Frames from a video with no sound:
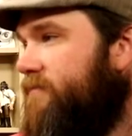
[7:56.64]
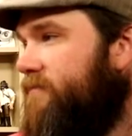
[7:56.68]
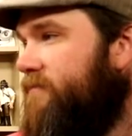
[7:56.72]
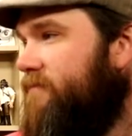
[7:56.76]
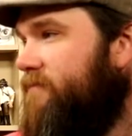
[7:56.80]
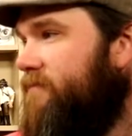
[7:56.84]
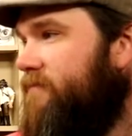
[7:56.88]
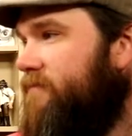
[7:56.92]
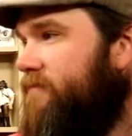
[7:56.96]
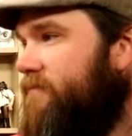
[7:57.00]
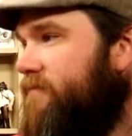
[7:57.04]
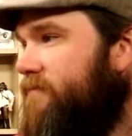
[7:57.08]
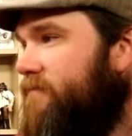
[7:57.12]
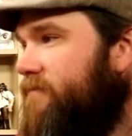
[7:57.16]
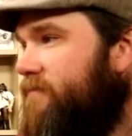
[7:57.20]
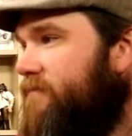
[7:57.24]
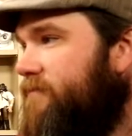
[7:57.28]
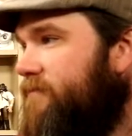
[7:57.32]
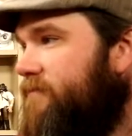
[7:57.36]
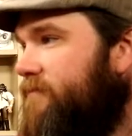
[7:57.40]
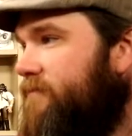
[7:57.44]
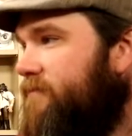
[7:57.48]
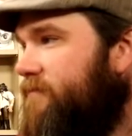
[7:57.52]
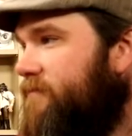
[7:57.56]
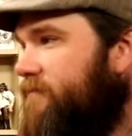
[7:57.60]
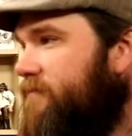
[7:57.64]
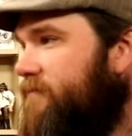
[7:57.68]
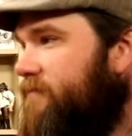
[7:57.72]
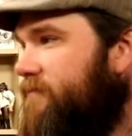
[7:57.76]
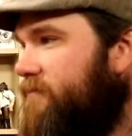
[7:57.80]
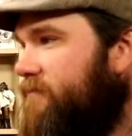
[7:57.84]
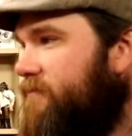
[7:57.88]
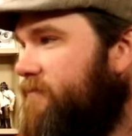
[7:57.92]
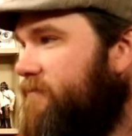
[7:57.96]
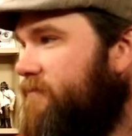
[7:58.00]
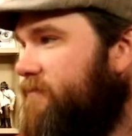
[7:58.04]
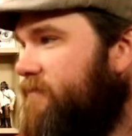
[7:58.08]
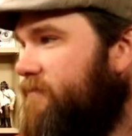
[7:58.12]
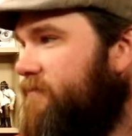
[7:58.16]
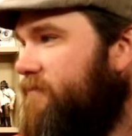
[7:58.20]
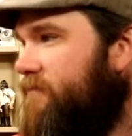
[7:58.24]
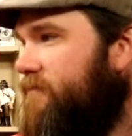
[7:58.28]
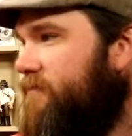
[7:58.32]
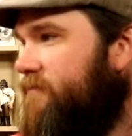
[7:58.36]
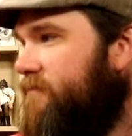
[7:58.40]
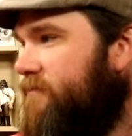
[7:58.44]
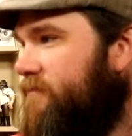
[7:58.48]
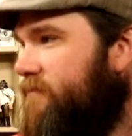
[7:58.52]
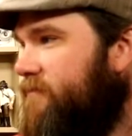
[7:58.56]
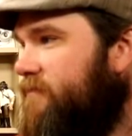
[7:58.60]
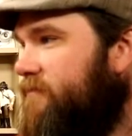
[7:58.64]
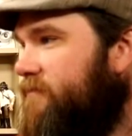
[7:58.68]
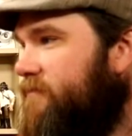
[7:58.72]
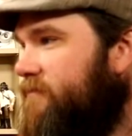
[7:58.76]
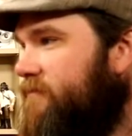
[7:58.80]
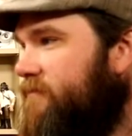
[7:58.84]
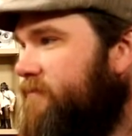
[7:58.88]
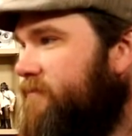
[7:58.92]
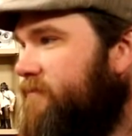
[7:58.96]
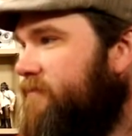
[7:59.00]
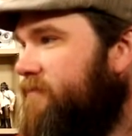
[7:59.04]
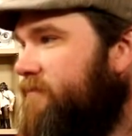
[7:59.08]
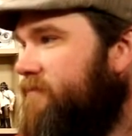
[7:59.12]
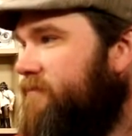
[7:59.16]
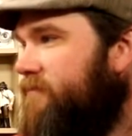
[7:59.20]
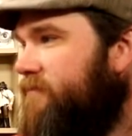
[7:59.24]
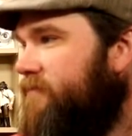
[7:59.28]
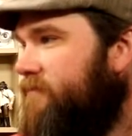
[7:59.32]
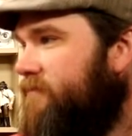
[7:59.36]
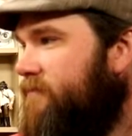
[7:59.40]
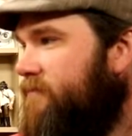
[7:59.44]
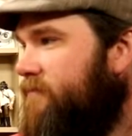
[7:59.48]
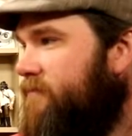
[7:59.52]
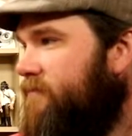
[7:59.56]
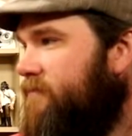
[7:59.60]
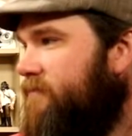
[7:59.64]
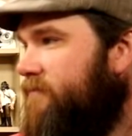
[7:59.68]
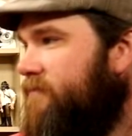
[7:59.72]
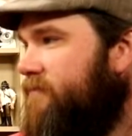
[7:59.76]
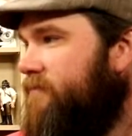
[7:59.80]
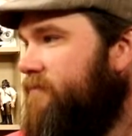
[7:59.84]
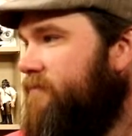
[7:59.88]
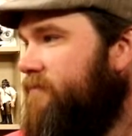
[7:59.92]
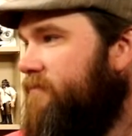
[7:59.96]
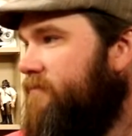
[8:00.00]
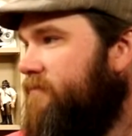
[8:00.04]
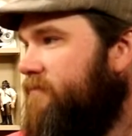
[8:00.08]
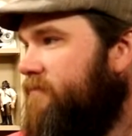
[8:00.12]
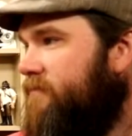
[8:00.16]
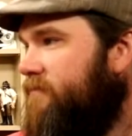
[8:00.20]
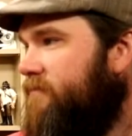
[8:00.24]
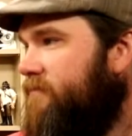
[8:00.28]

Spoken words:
[no speech]